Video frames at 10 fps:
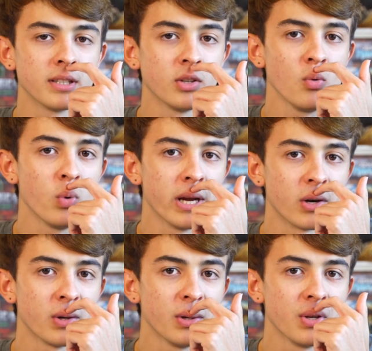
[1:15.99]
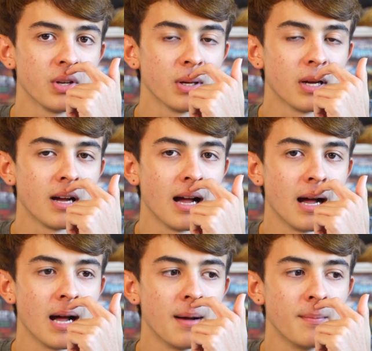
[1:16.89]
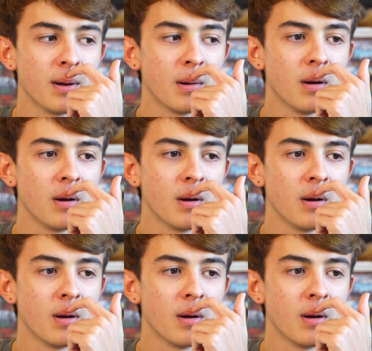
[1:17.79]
a little weird, um,